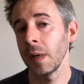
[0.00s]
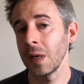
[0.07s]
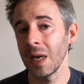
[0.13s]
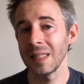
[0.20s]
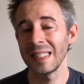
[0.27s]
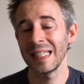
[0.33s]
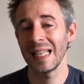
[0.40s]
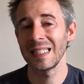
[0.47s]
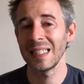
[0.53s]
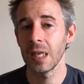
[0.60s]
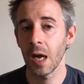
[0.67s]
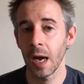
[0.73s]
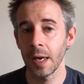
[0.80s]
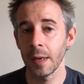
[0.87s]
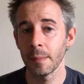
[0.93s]

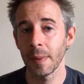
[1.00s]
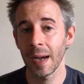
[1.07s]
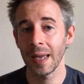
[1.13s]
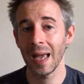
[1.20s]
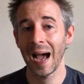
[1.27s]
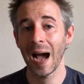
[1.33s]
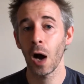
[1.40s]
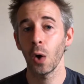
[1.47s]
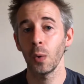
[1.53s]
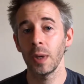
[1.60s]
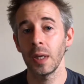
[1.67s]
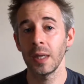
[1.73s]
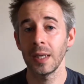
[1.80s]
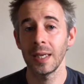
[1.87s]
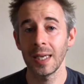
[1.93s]
1989 by
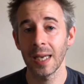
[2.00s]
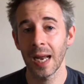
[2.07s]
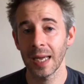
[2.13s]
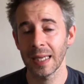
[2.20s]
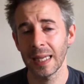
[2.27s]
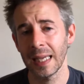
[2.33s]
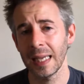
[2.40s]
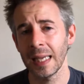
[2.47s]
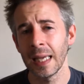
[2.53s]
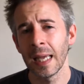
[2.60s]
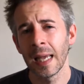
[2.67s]
Aoi Hiragi.